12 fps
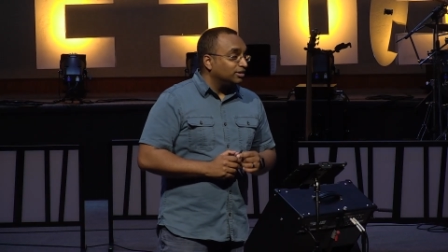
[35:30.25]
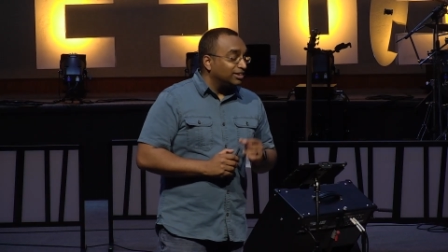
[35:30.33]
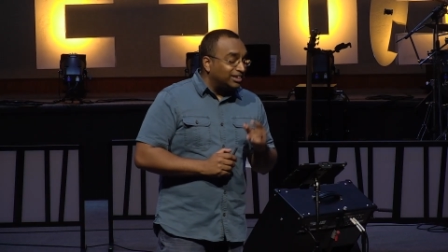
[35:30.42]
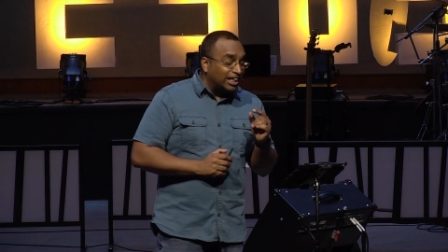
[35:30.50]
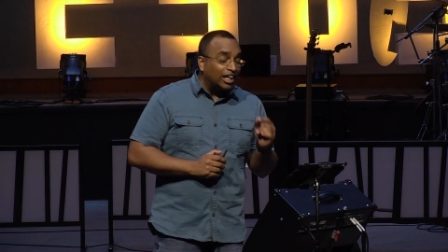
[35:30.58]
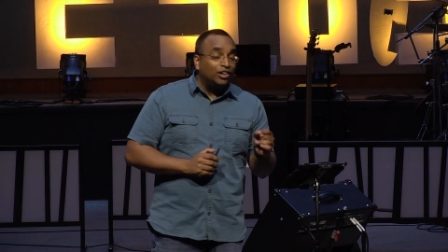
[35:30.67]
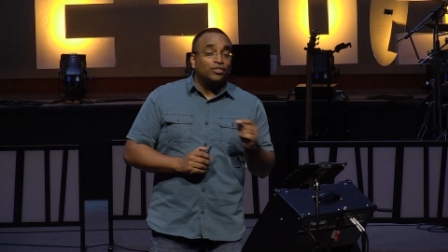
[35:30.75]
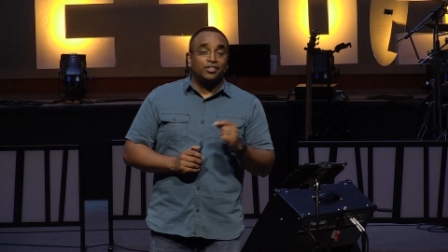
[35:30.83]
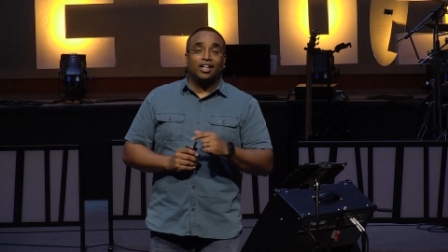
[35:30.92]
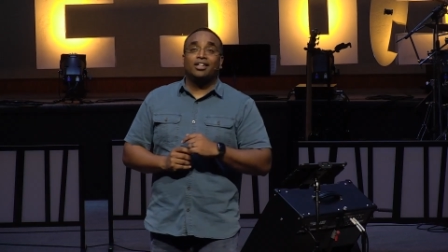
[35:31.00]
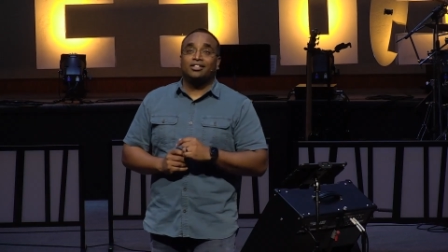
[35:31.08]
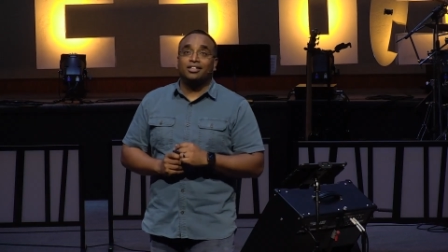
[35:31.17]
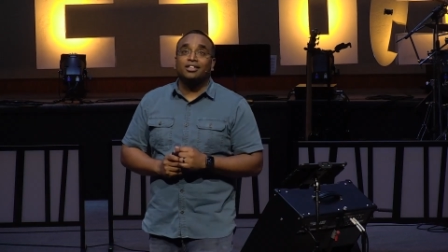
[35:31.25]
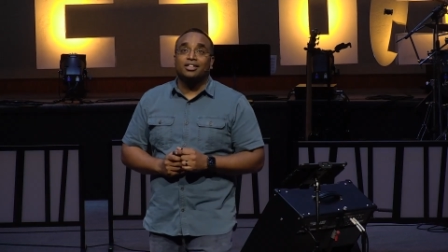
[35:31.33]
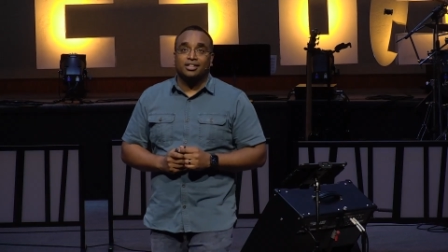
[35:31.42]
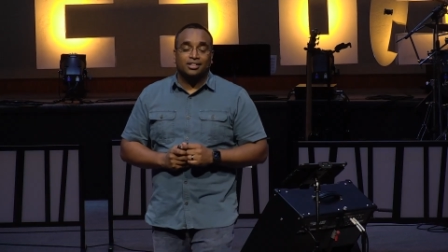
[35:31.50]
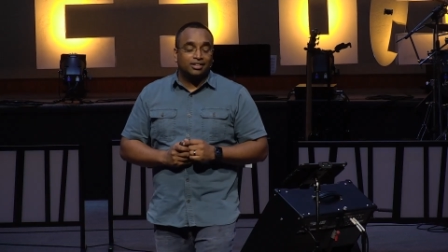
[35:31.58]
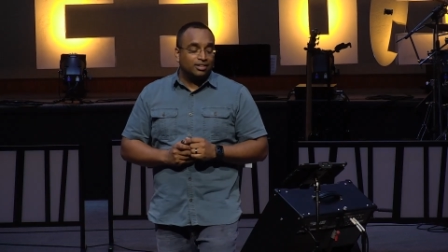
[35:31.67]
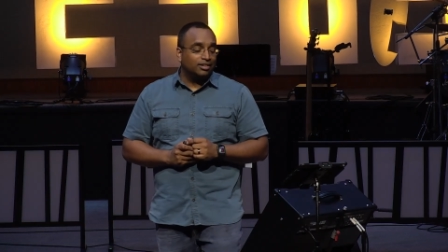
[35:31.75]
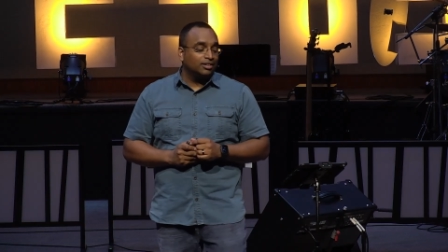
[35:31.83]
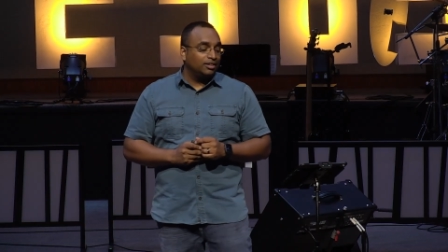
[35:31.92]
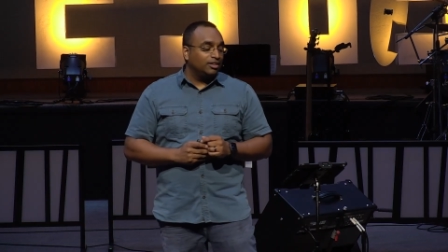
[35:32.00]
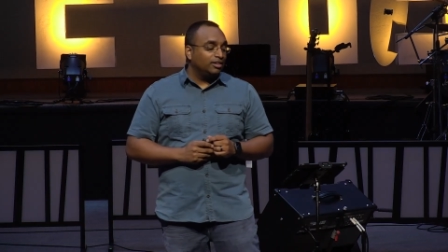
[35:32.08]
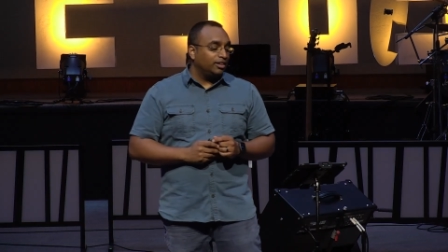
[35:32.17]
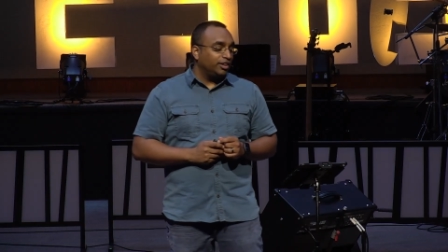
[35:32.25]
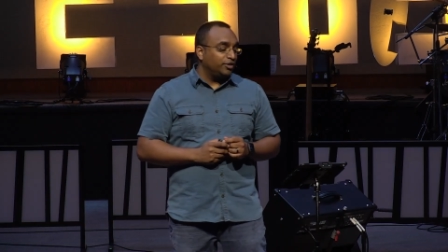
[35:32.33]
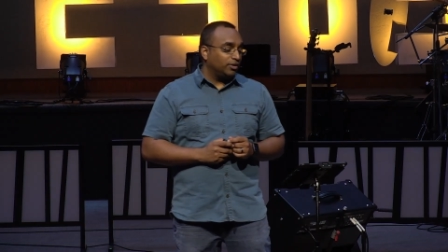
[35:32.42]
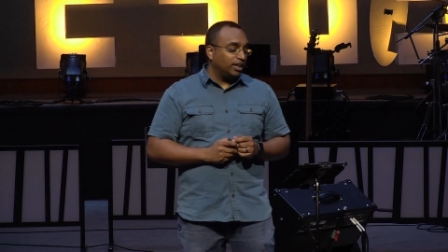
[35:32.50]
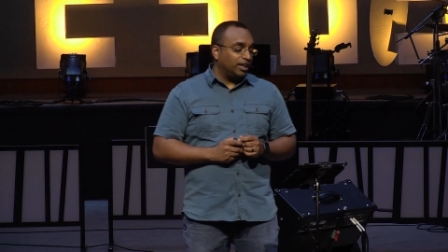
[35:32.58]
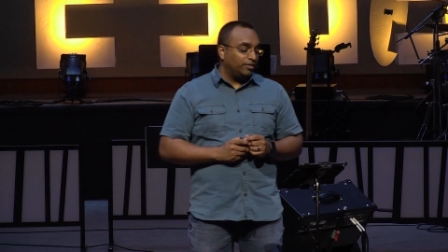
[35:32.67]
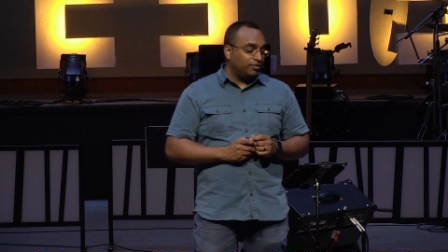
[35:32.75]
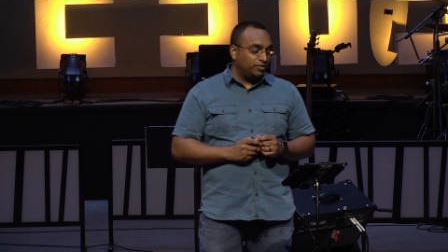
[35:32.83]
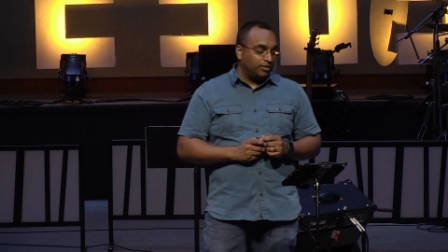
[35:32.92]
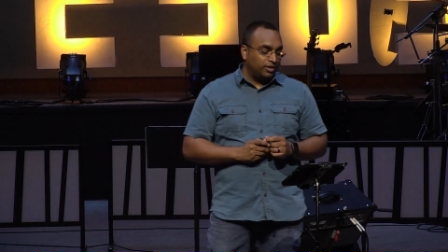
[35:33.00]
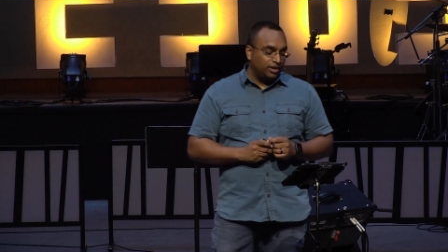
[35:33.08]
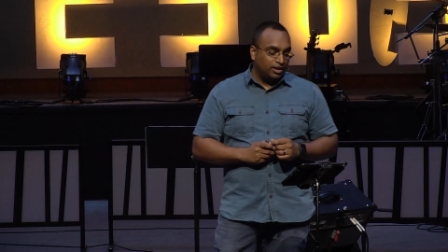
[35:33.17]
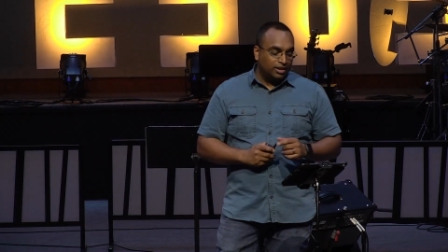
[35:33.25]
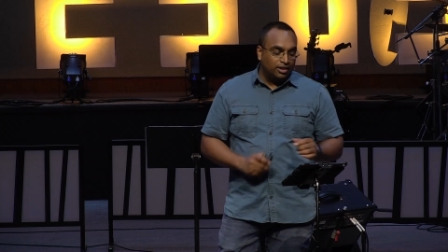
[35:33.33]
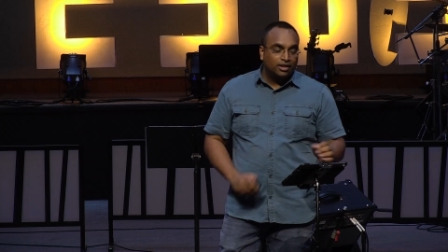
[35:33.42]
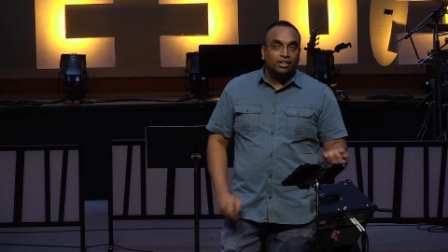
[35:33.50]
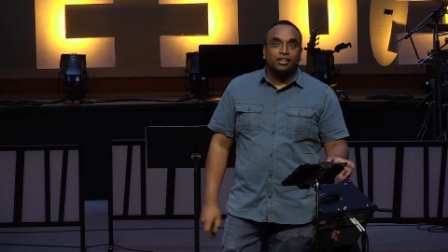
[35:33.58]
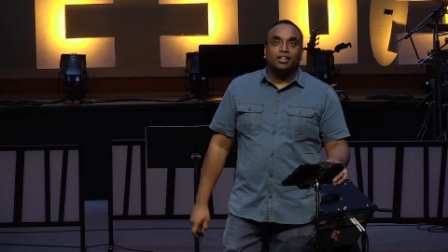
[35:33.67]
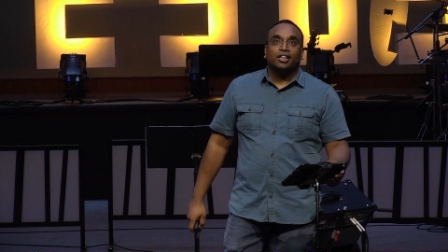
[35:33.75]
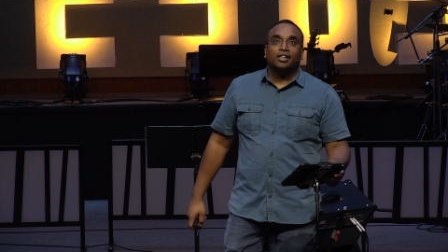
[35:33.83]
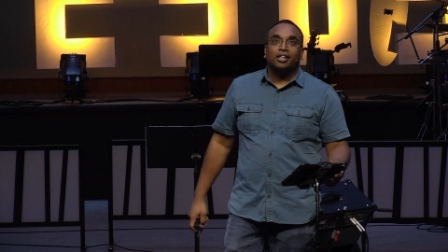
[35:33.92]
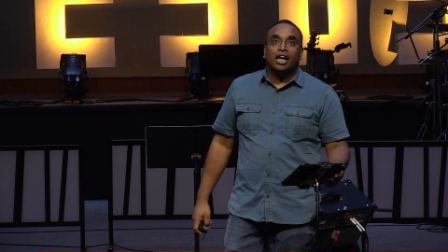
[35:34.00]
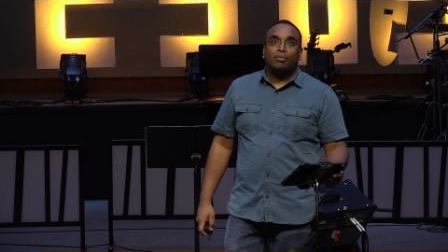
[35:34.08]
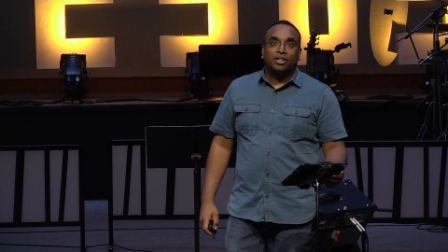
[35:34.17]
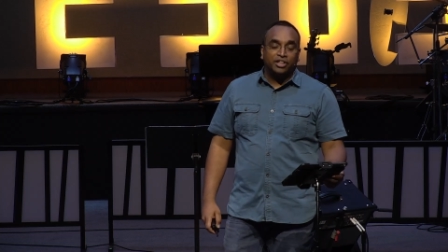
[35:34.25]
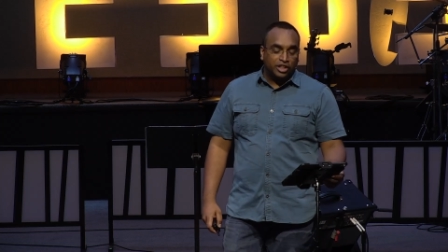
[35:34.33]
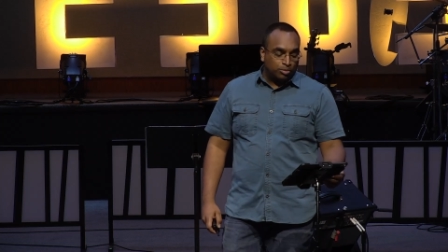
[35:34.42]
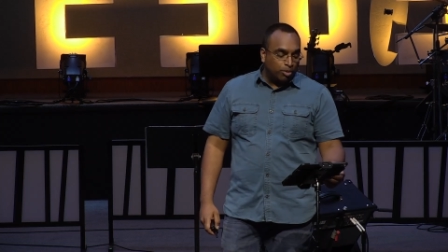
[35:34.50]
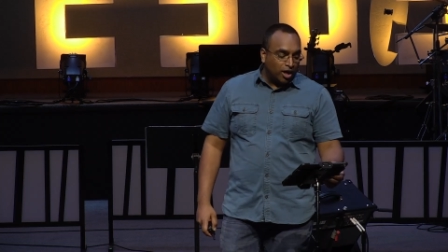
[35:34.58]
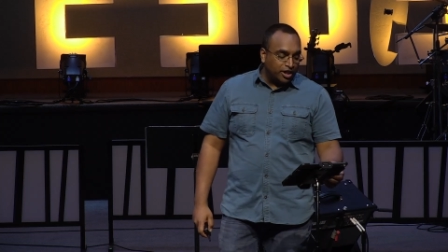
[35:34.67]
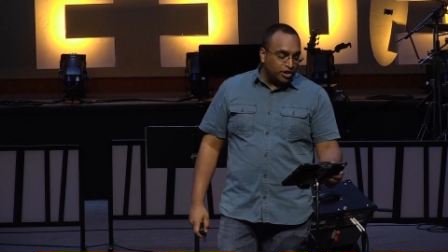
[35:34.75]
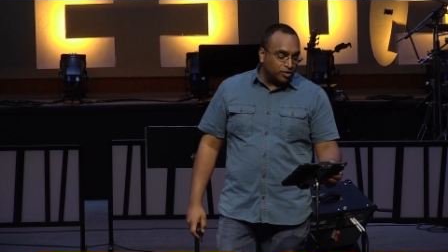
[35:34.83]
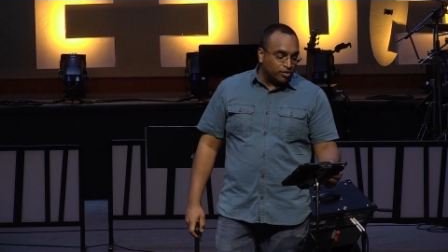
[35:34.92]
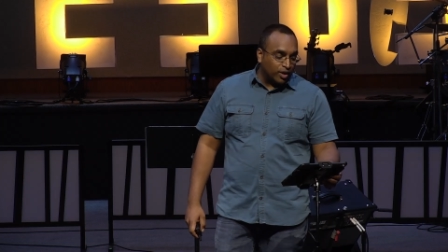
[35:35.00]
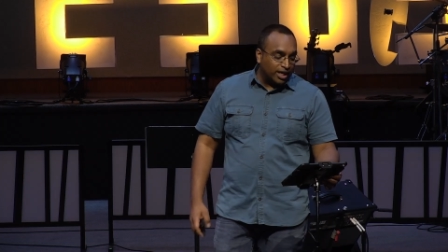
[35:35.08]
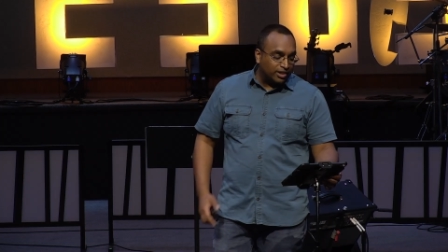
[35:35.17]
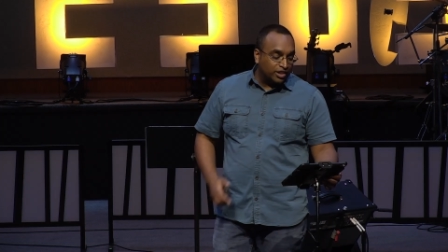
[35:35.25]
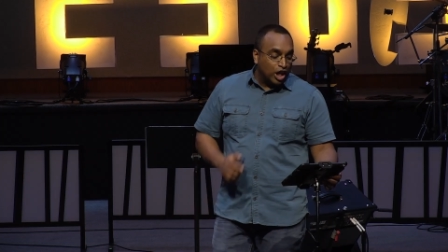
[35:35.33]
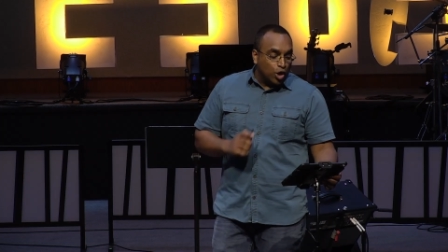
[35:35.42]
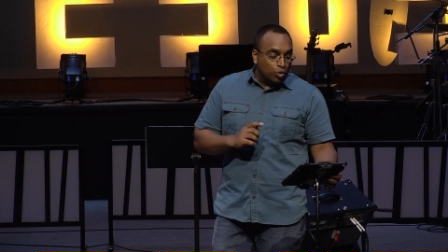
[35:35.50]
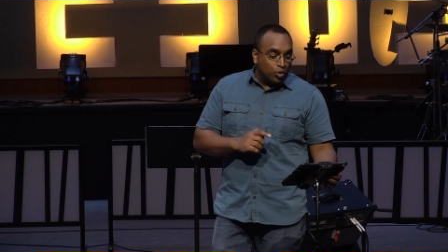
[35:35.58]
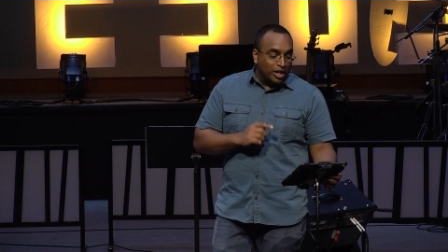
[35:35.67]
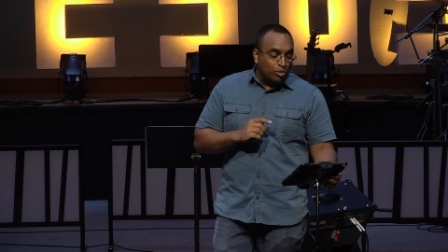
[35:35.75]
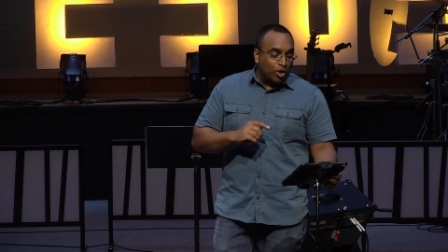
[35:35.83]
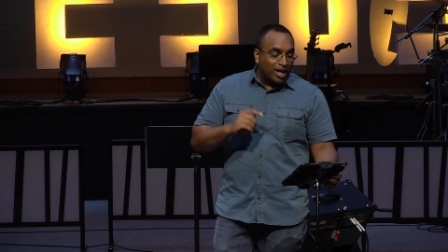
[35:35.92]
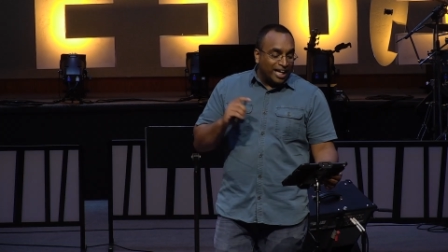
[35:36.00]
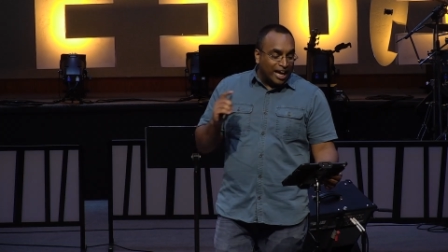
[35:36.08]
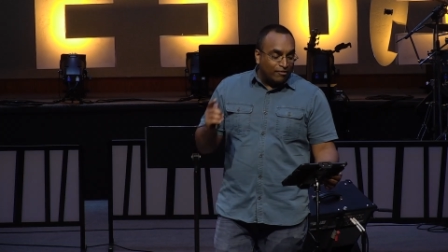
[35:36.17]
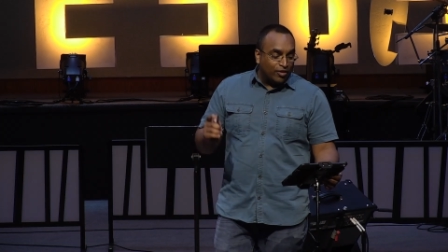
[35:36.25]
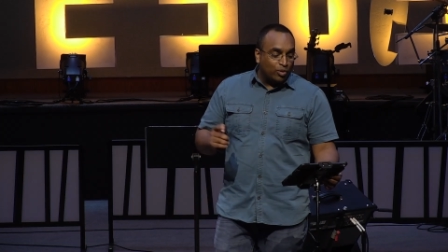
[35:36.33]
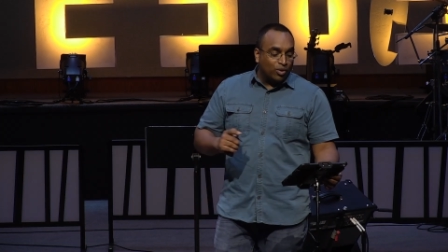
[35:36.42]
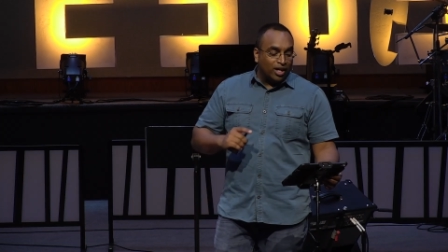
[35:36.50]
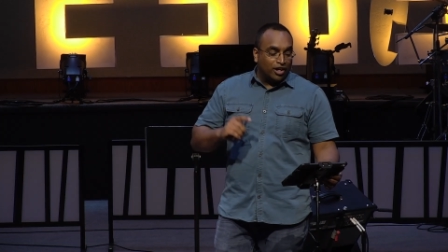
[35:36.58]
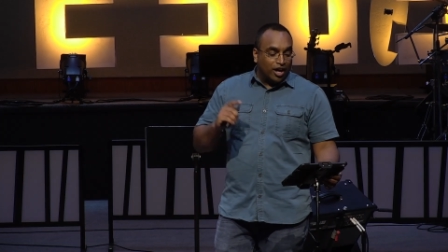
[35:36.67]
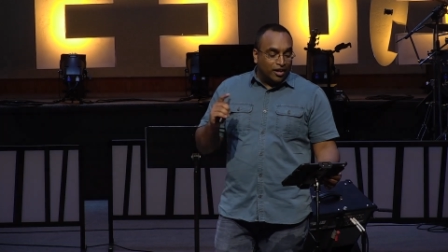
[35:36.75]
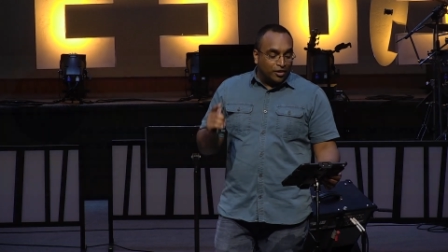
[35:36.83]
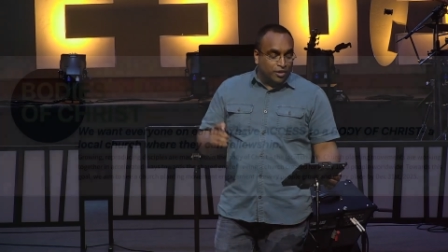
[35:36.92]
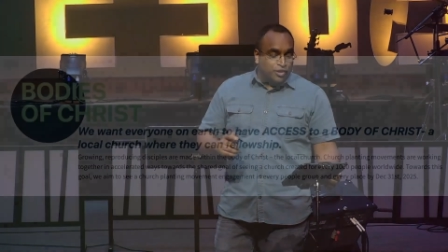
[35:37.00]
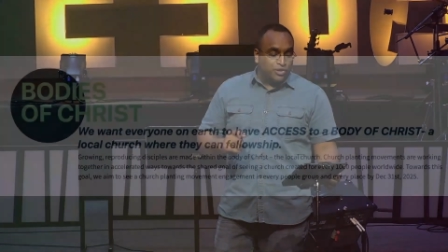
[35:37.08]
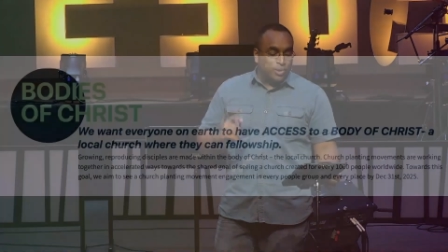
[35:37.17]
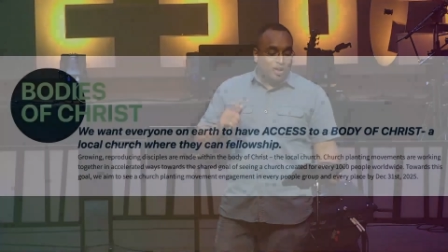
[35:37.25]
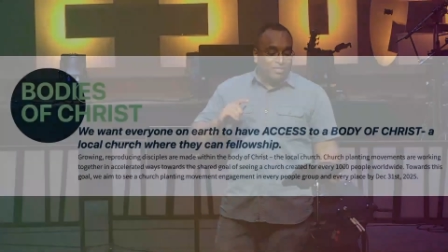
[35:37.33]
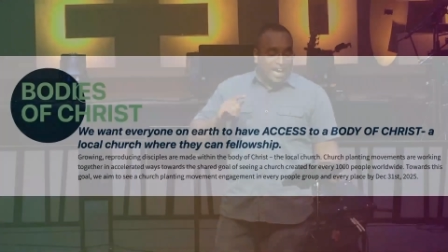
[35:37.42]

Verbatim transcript: Tell of God's goodness in your life. How about this? Bodies of Christ. We want everyone on earth to have